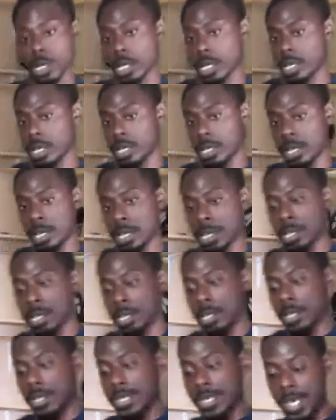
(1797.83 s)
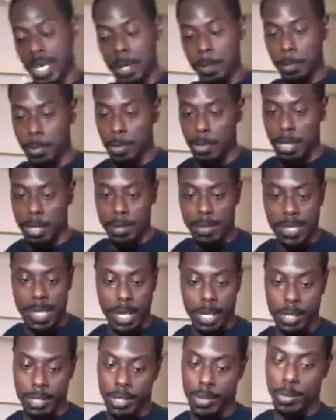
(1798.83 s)
quick sample. That was
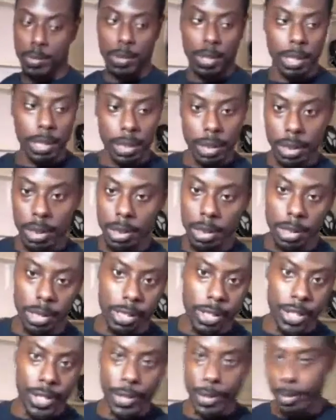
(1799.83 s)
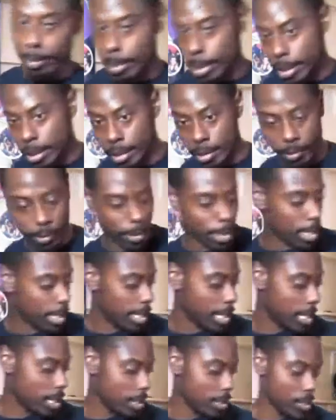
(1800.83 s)
like a 22-minute
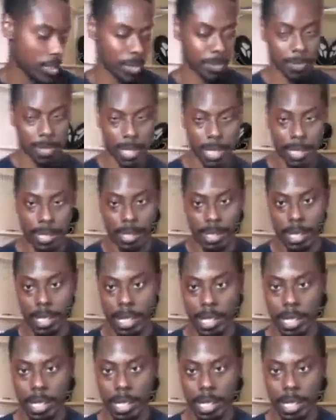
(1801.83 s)
workout or something like